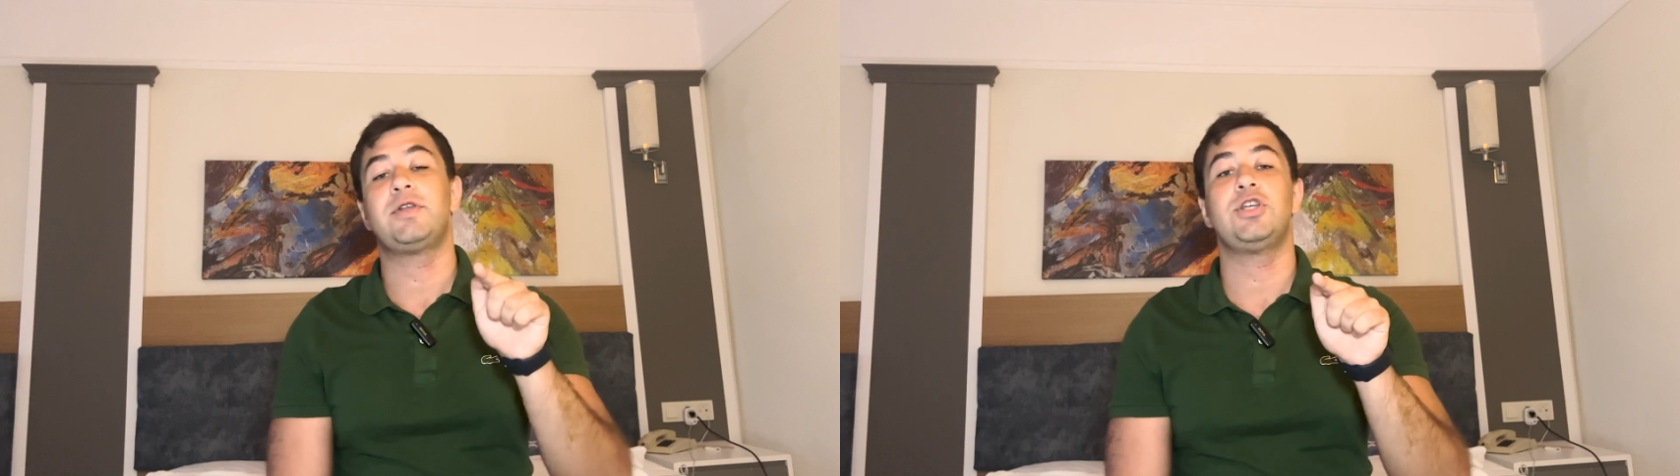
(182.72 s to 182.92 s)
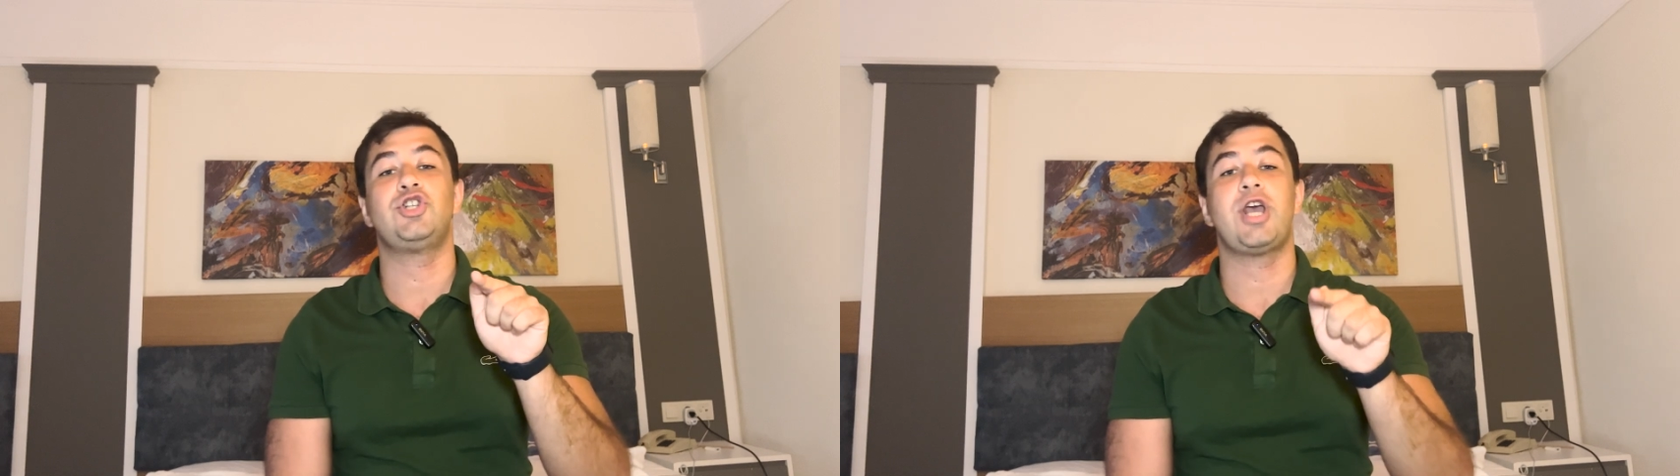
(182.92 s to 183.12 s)

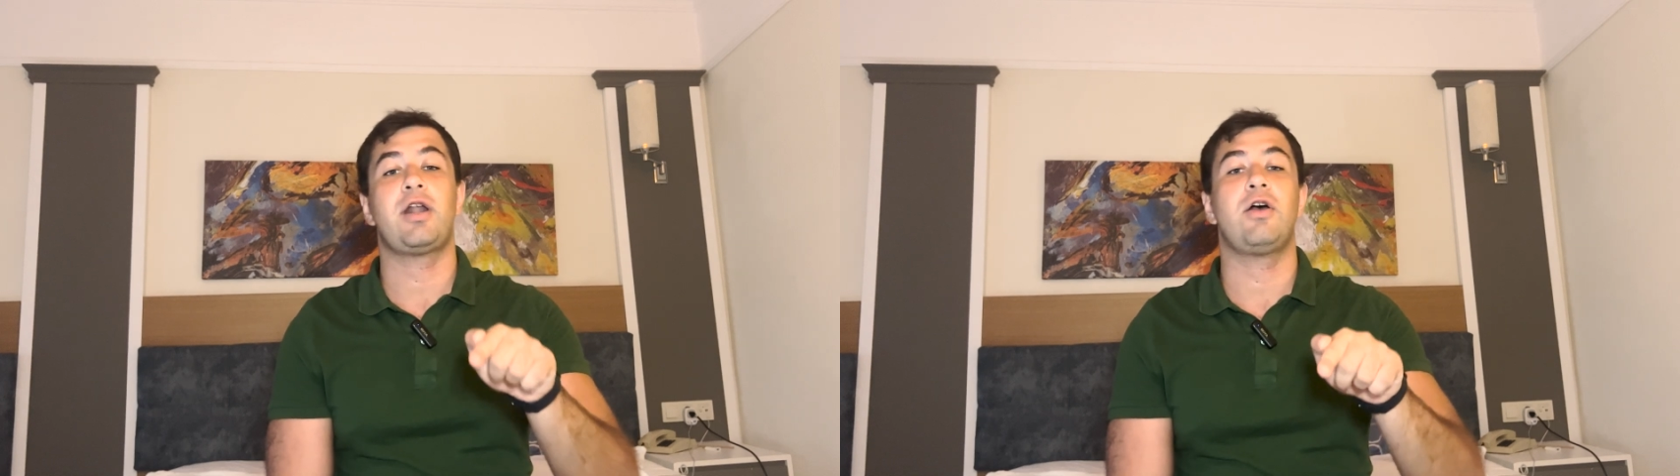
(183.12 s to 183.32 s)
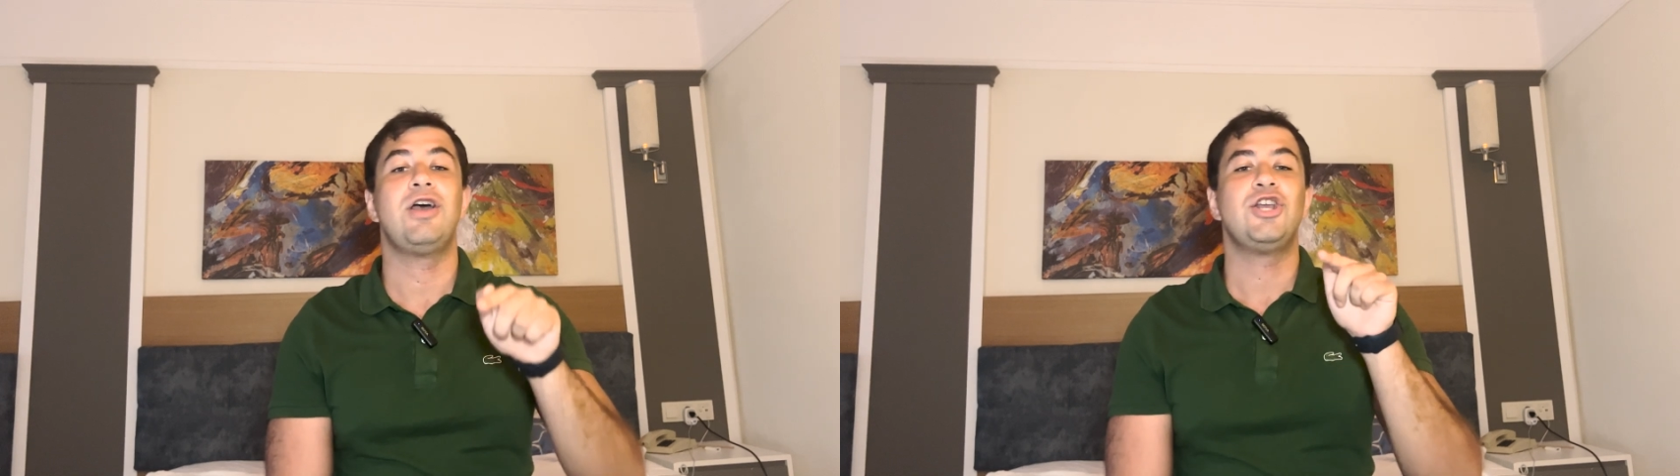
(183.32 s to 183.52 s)
to this
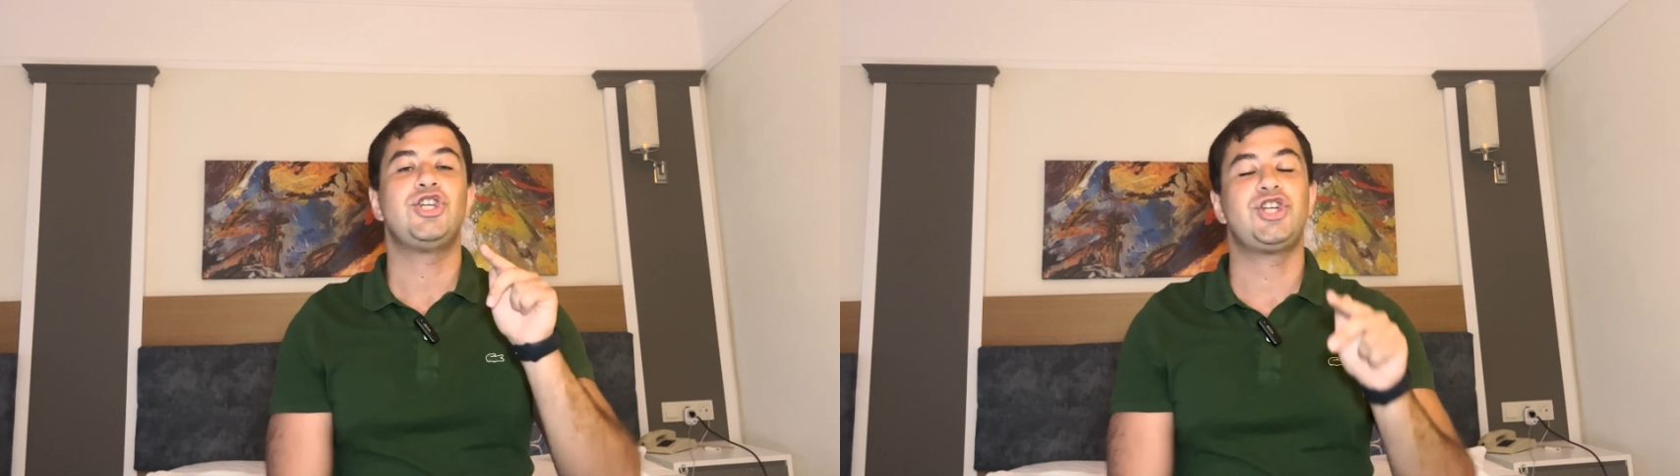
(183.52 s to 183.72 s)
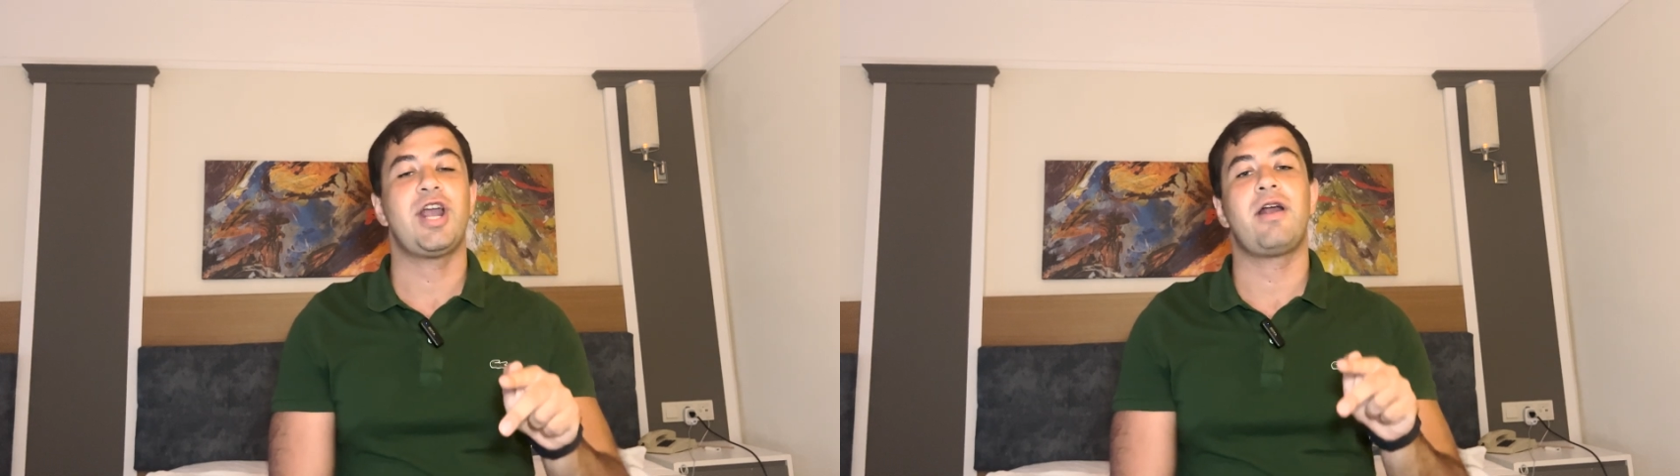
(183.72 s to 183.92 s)
channel,
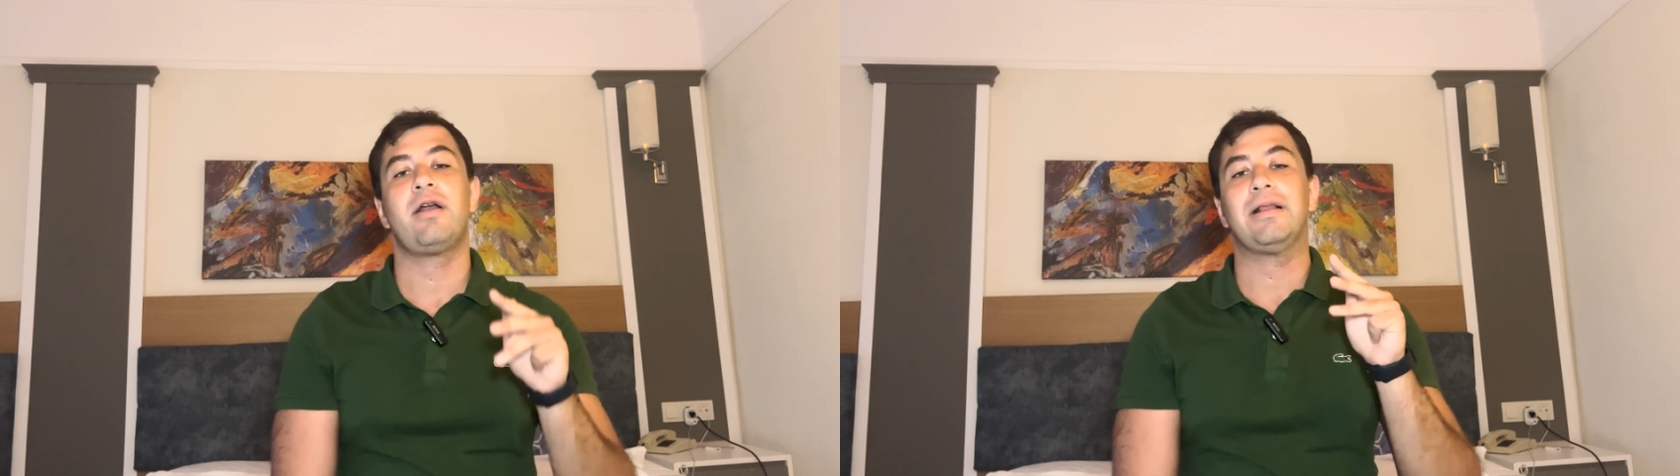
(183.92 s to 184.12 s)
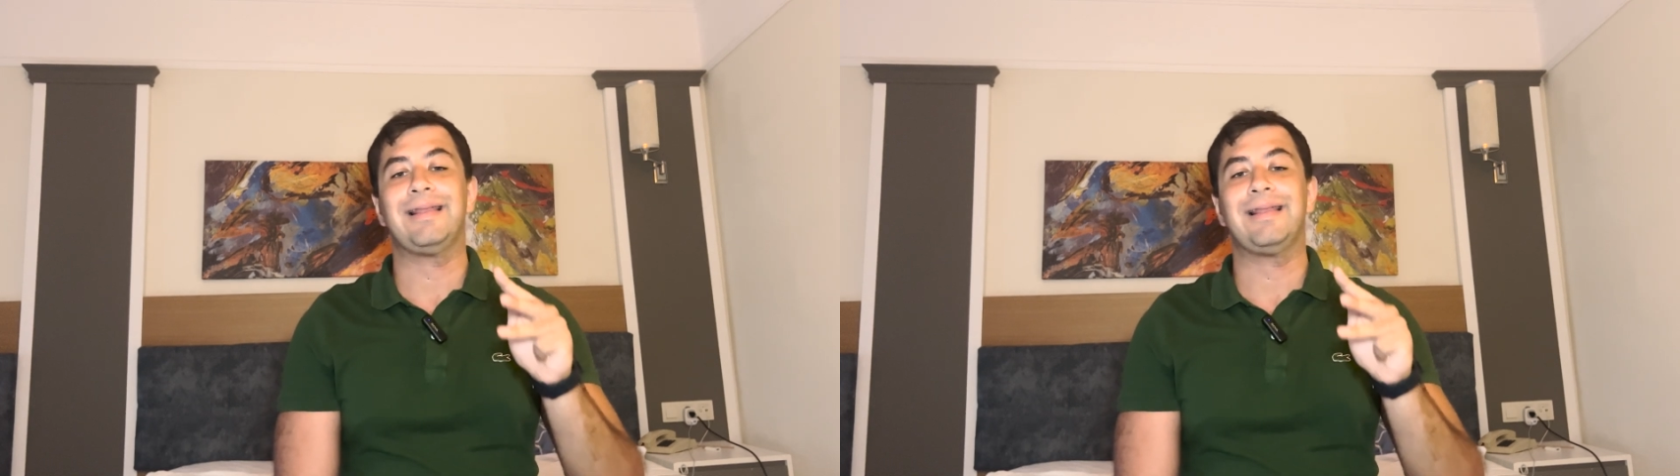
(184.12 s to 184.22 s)
share,